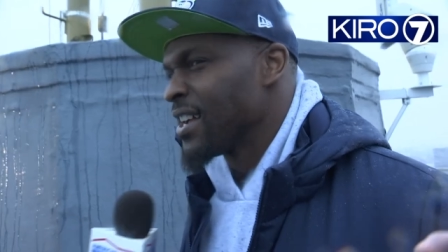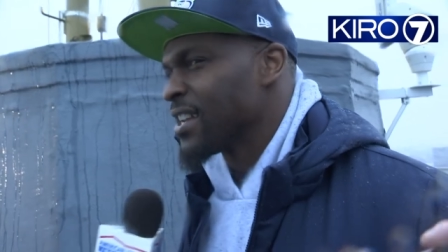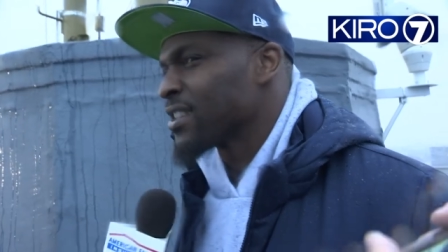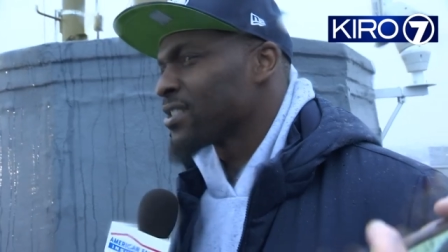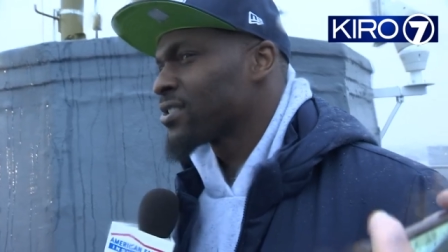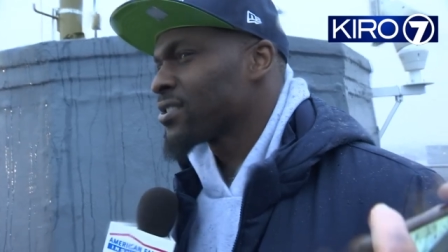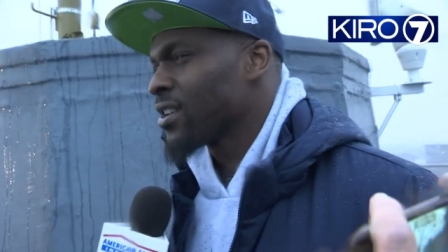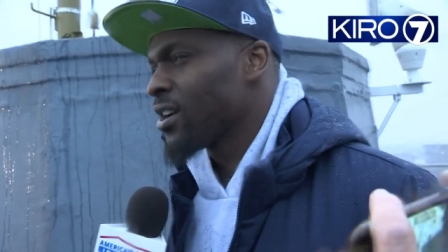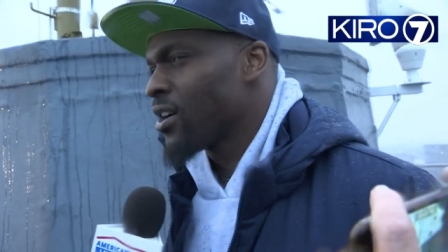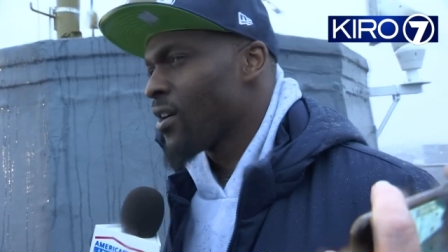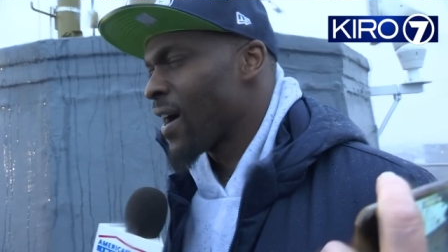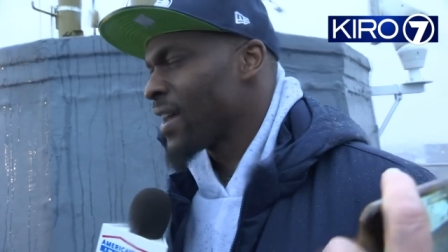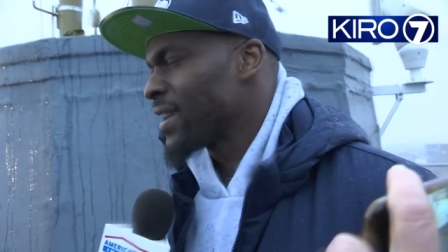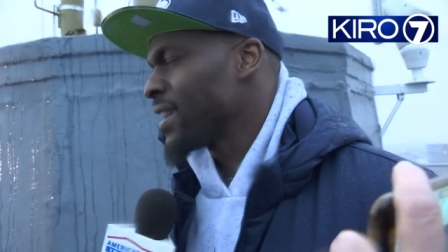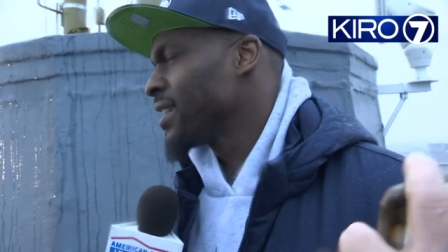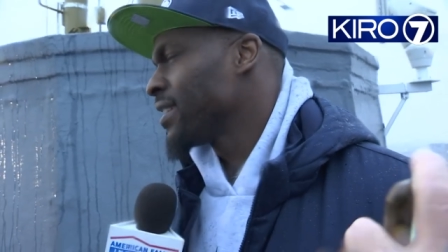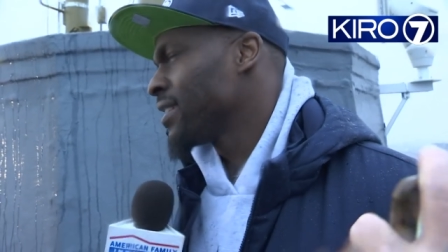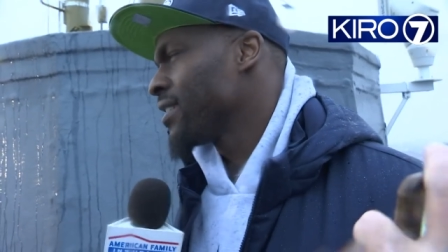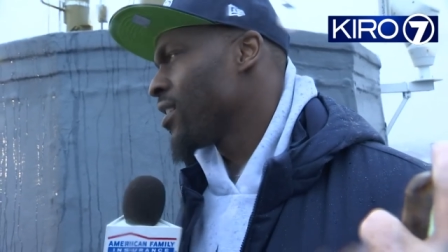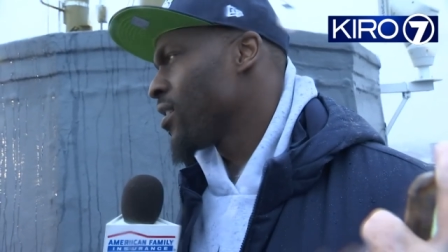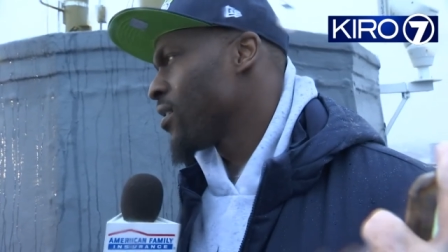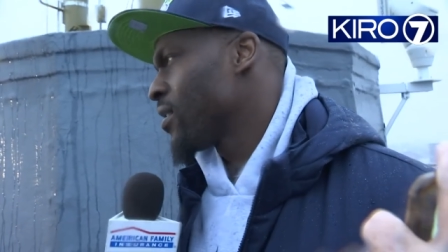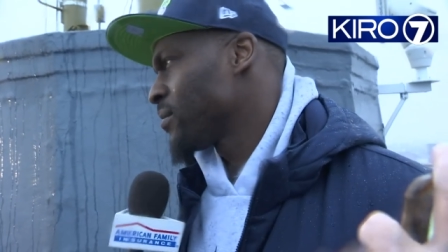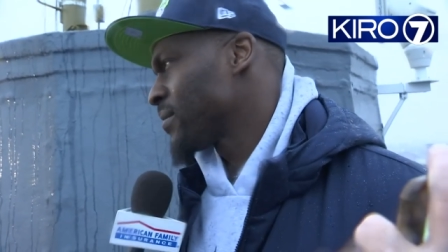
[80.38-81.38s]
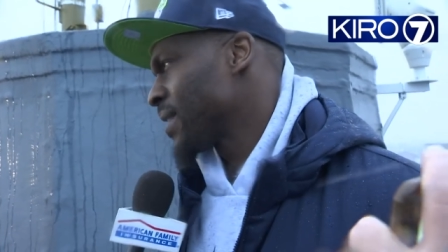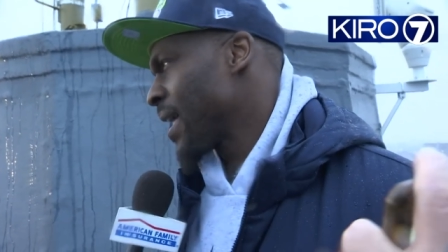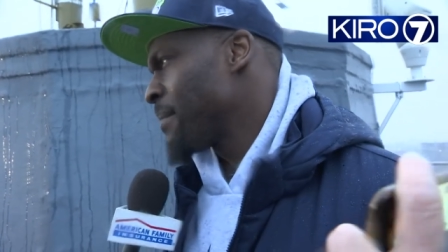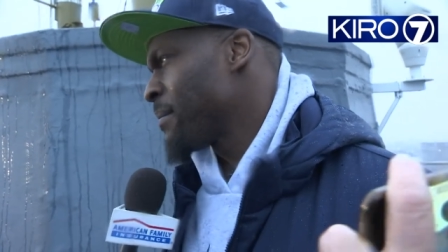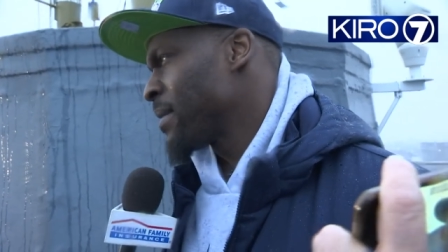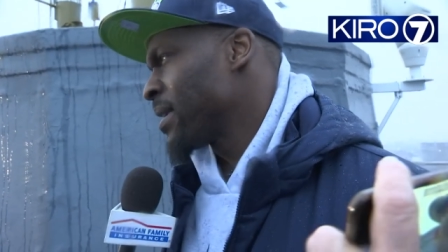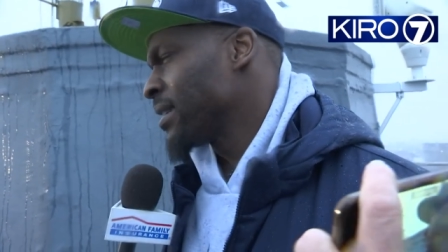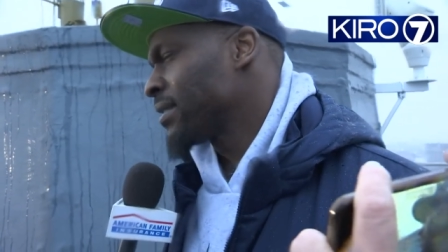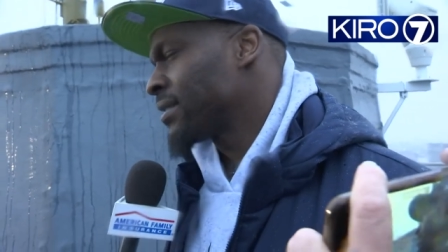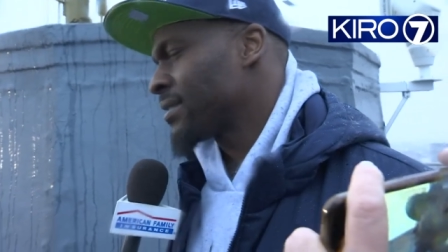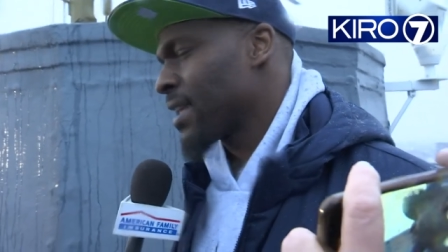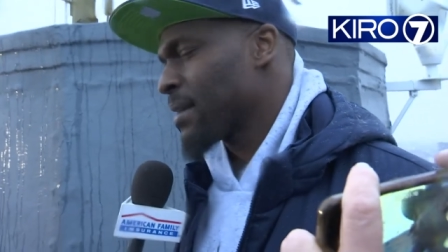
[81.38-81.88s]
So I didn't know it was that
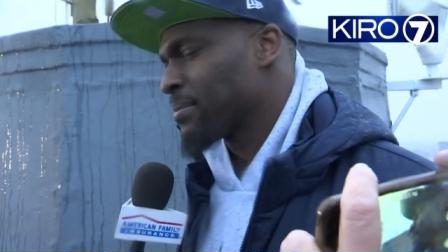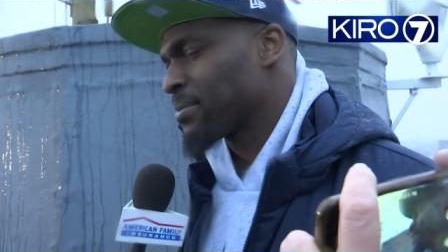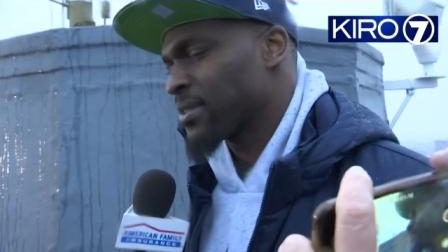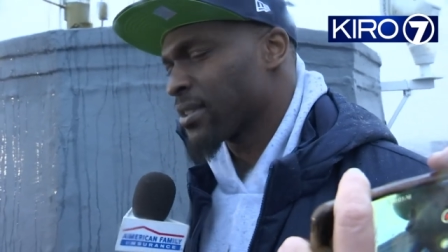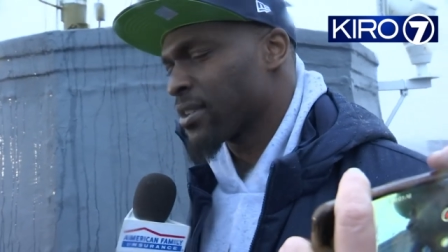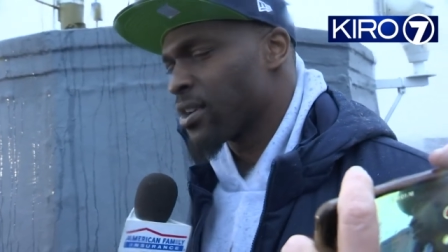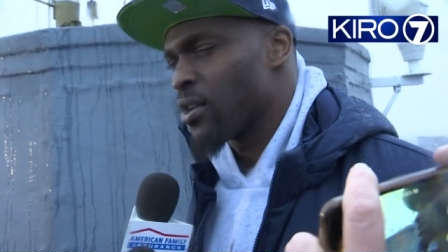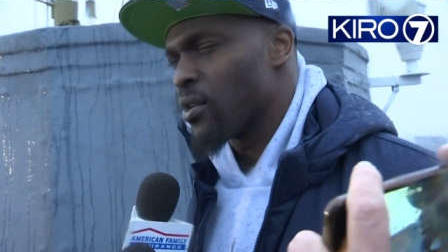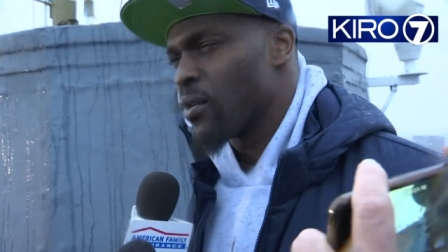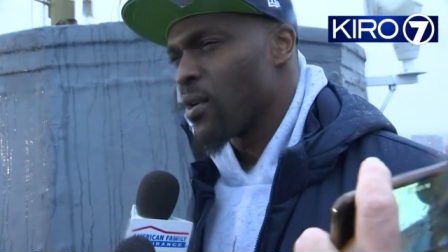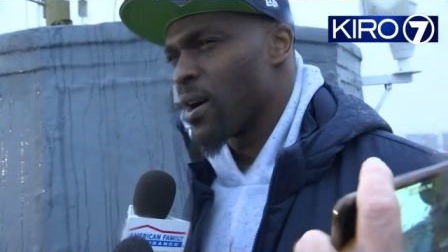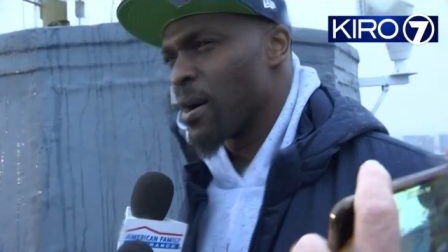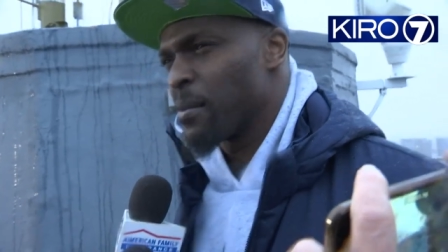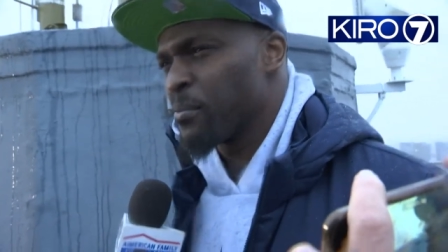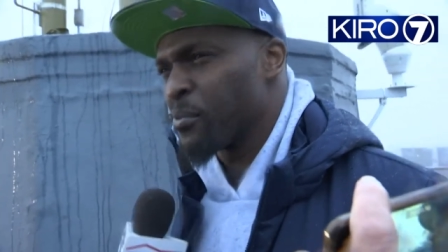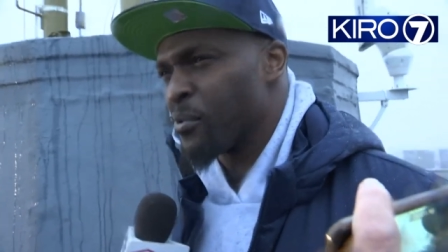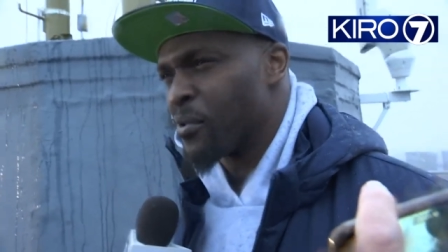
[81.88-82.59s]
many steps to go up.